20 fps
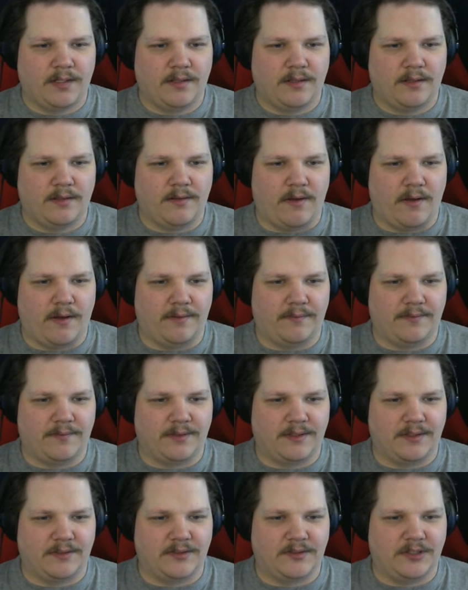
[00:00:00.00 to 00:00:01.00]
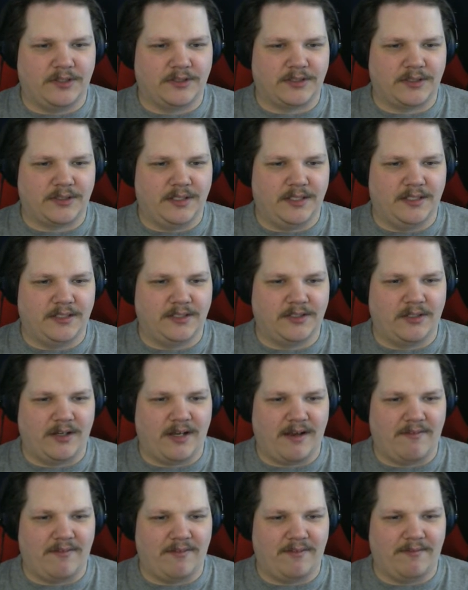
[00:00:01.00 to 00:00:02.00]
Uh, it or just lighter. Needs to
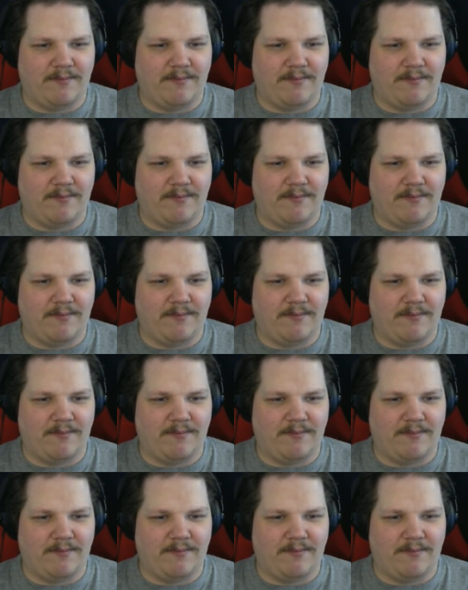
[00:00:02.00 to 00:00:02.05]
have a,